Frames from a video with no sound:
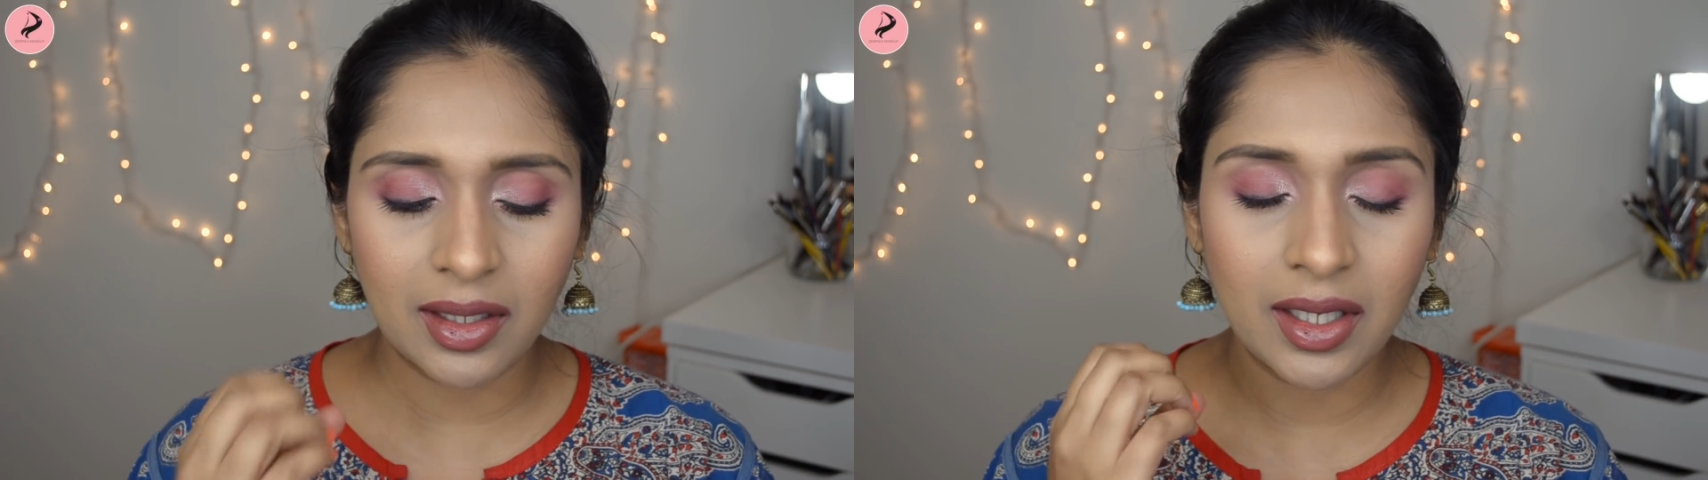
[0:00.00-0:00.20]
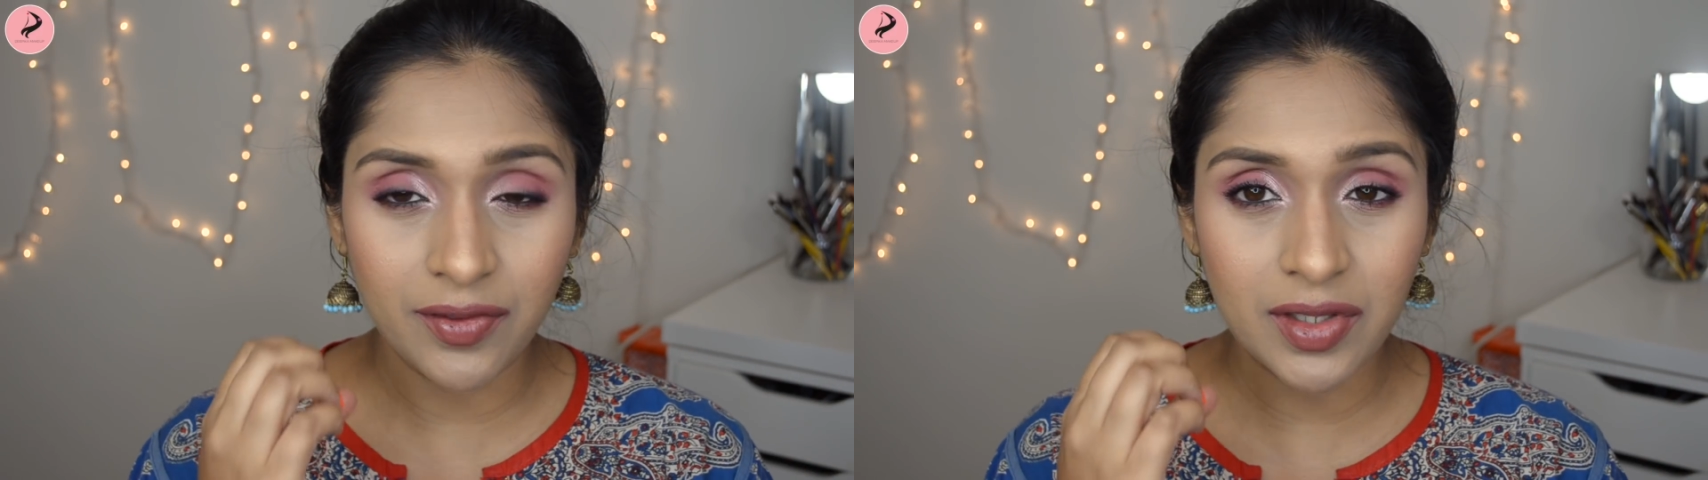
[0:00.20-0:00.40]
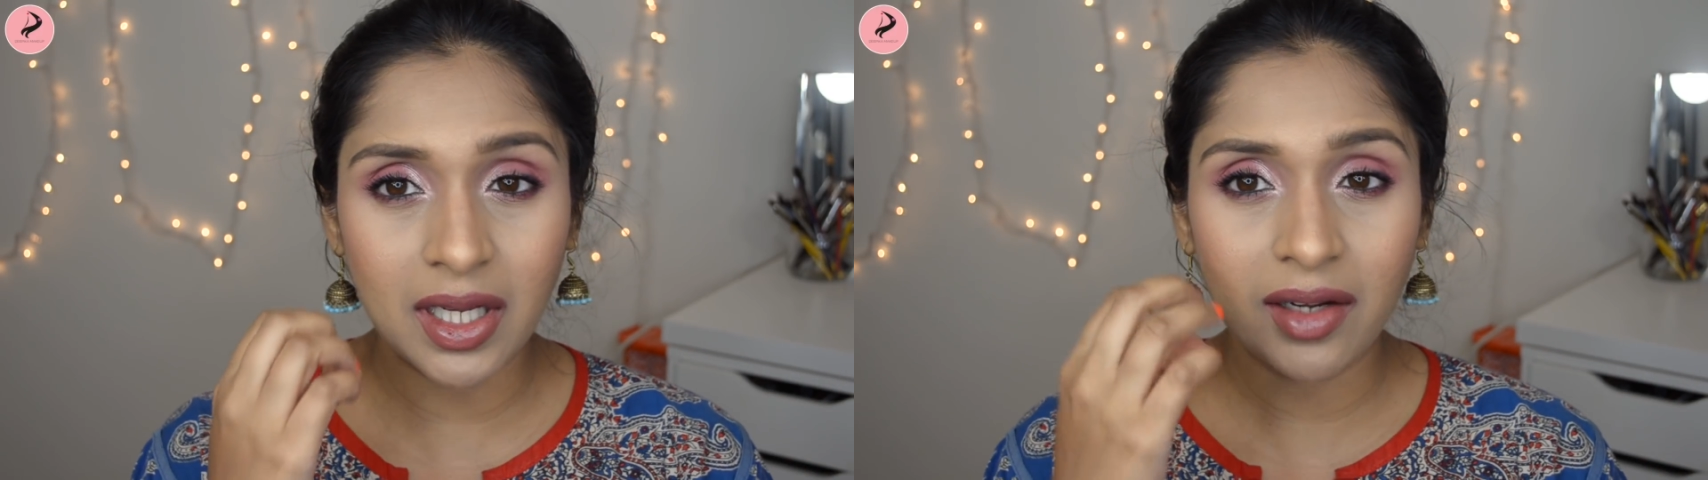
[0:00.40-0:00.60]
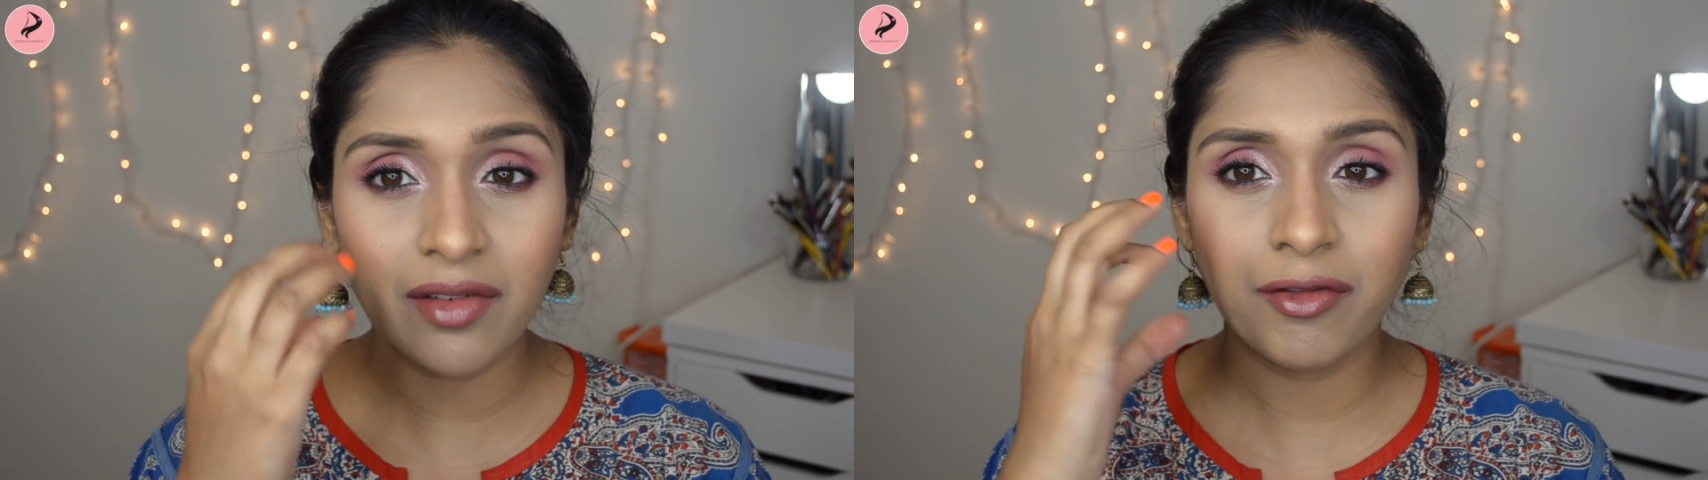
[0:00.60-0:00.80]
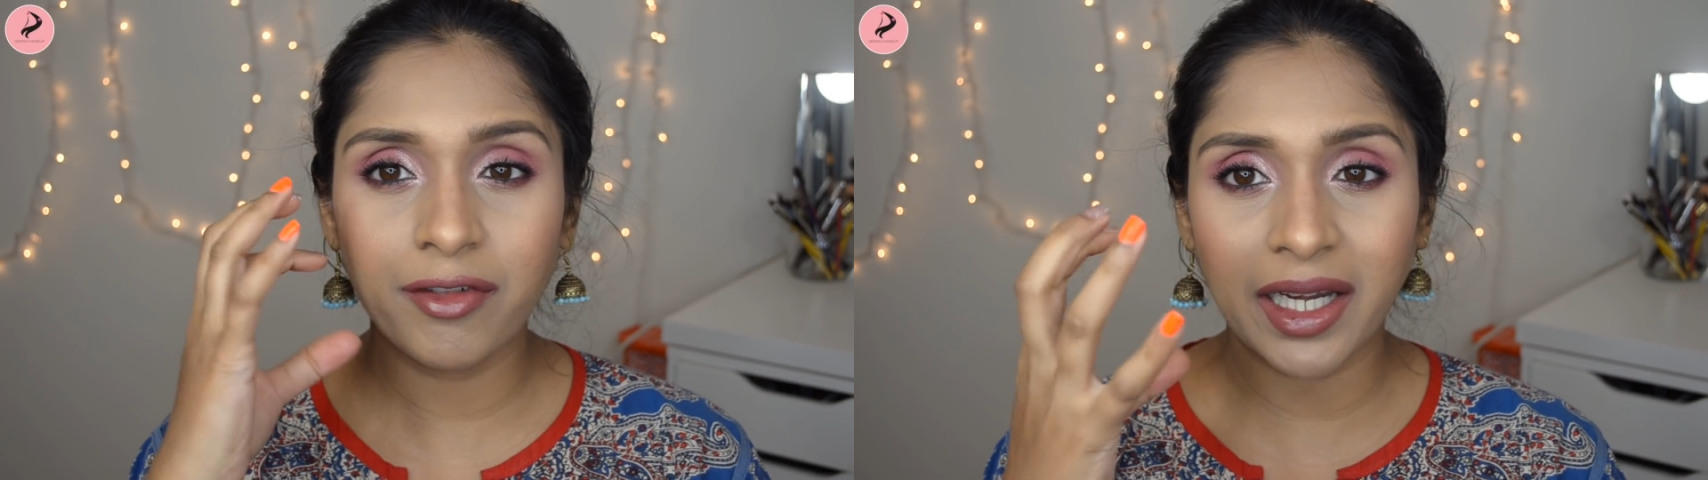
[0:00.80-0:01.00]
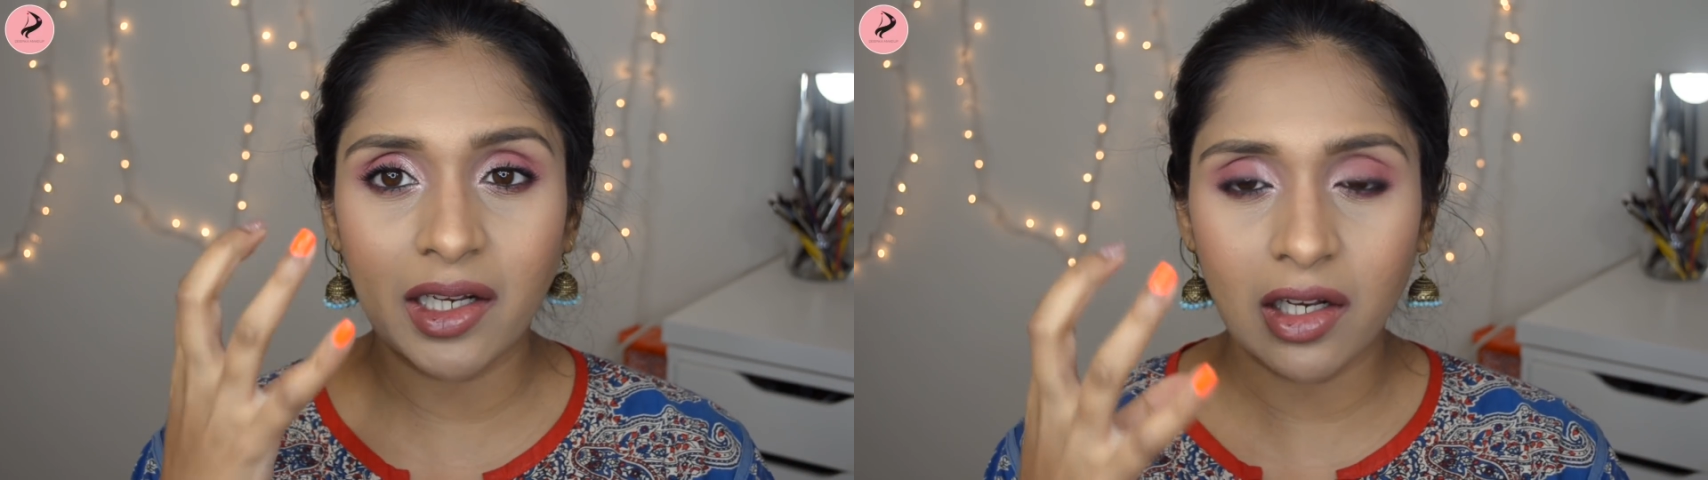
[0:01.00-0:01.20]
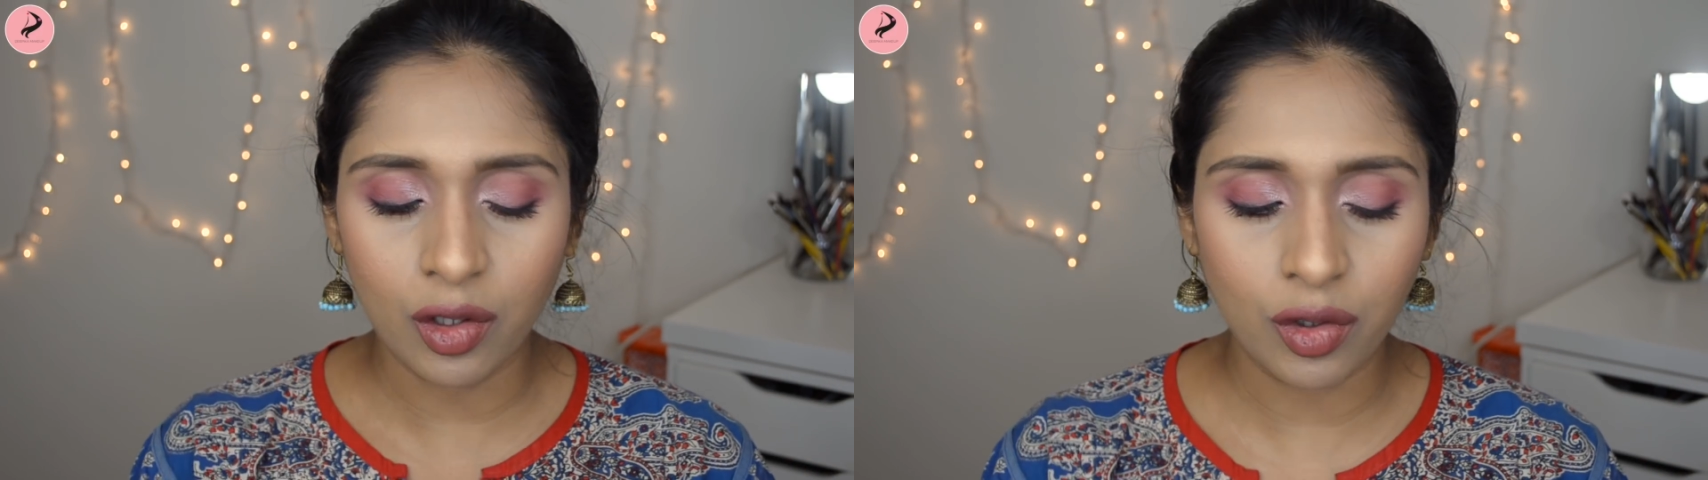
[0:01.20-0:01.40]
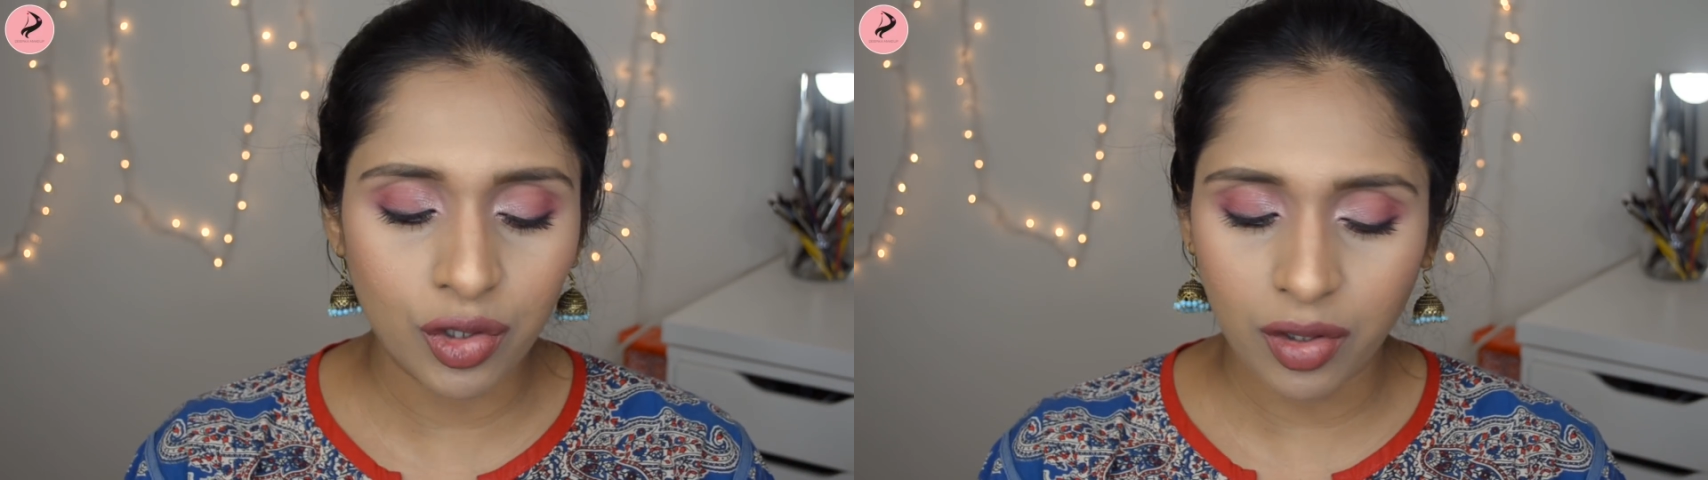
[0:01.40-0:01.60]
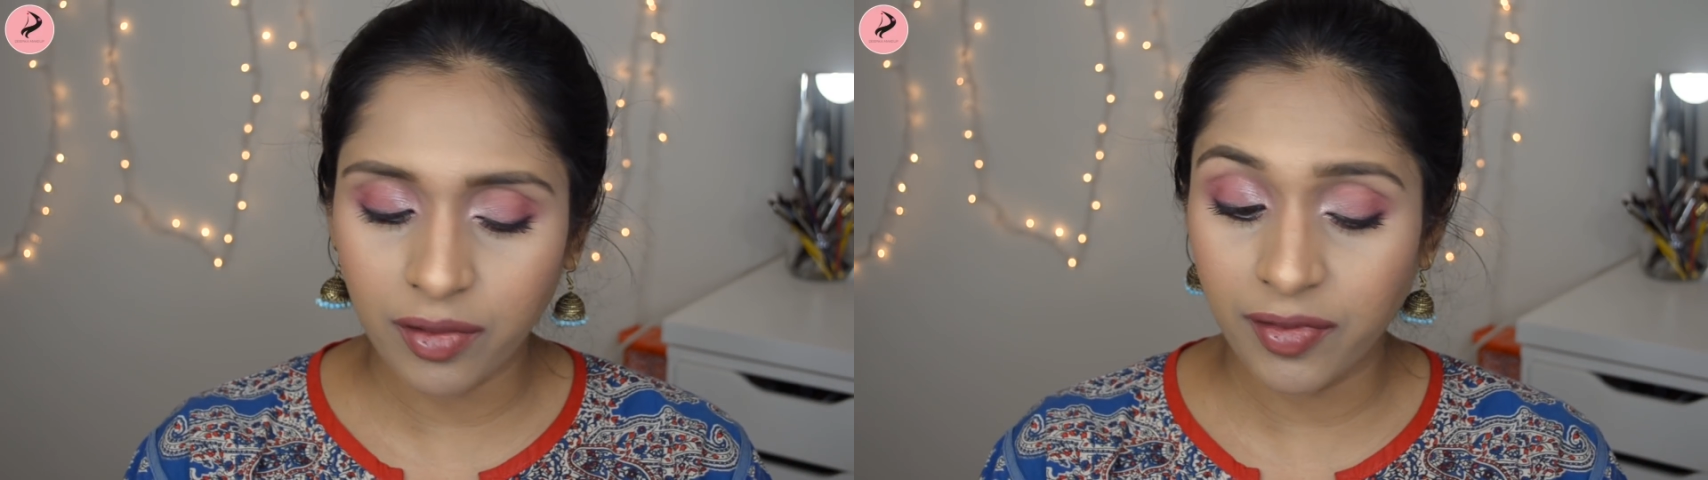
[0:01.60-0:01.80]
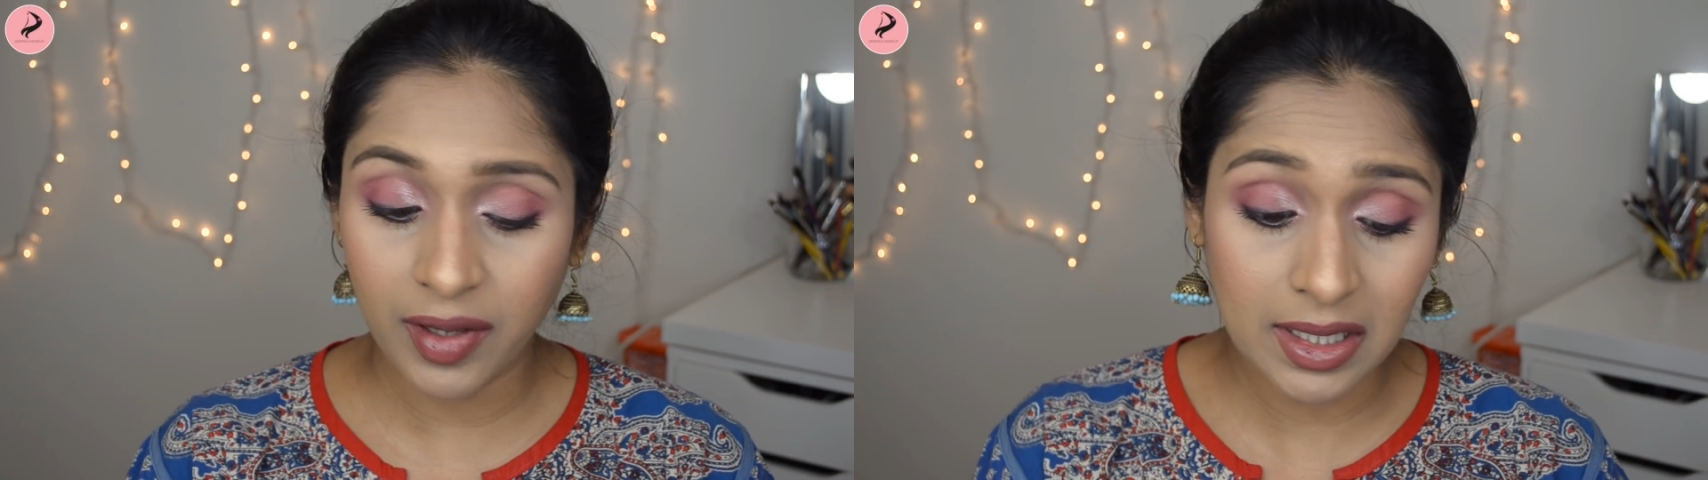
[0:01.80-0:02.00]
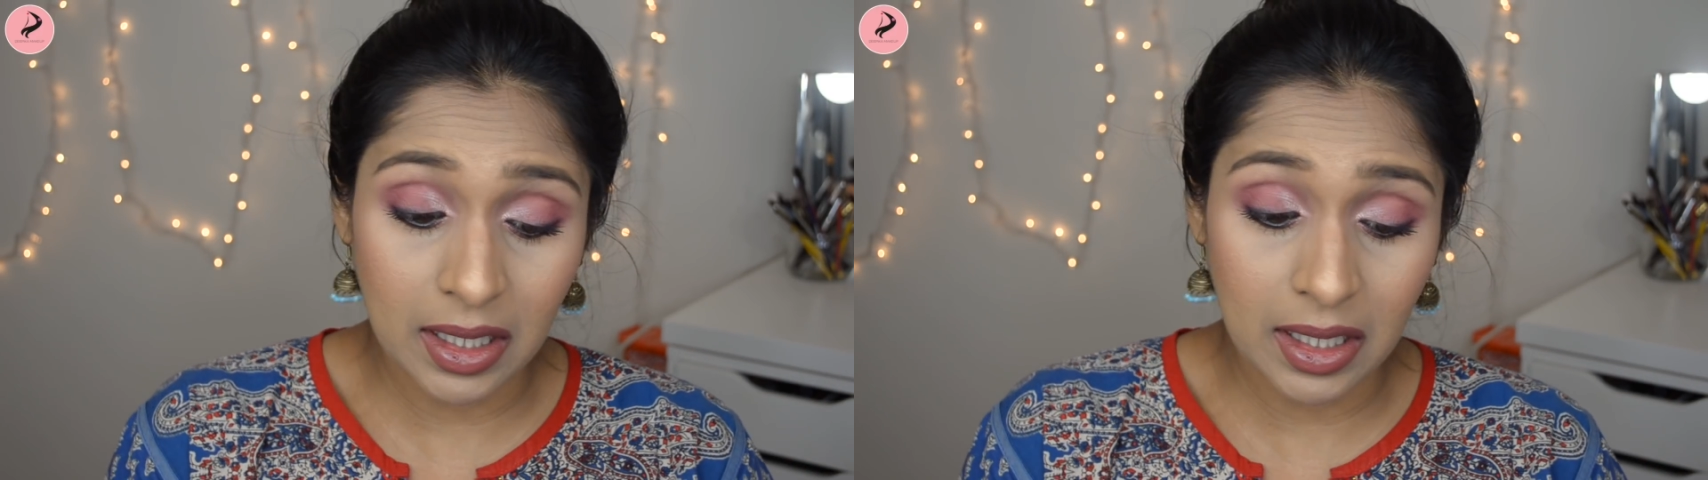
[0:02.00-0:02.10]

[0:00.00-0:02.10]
gives that wet look to the face,